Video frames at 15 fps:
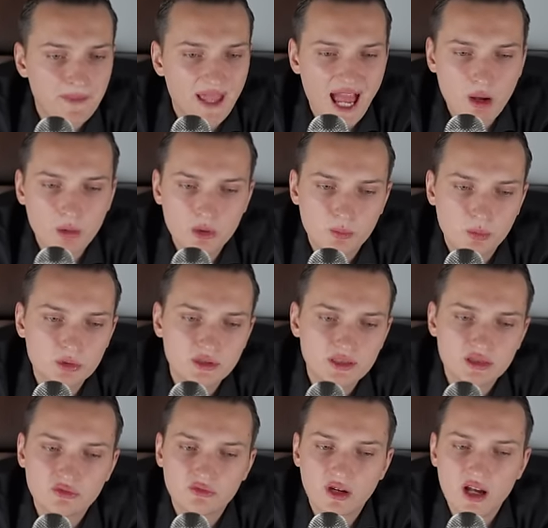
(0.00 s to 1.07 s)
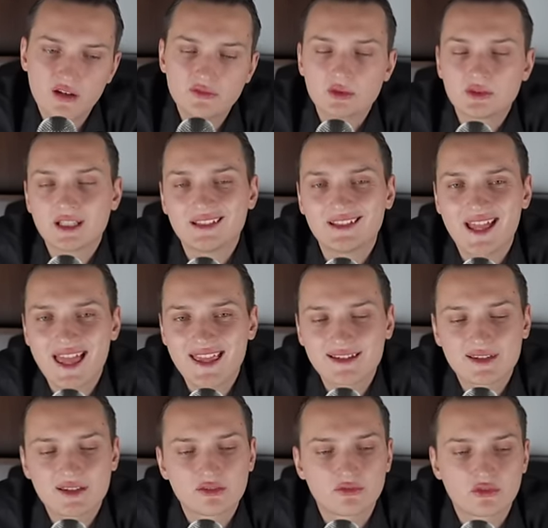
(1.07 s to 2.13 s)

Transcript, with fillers: I would put it at 5 to 10x